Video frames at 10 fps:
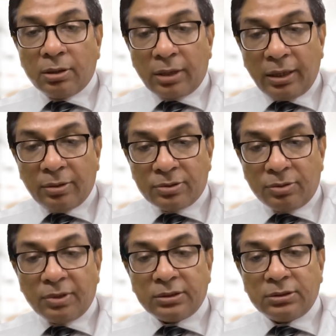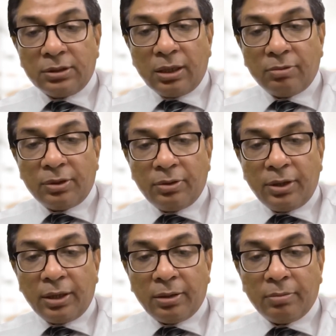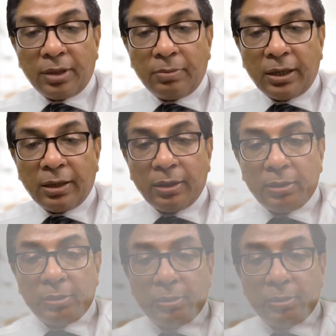Thank you so much. Have a good day. Bye-bye.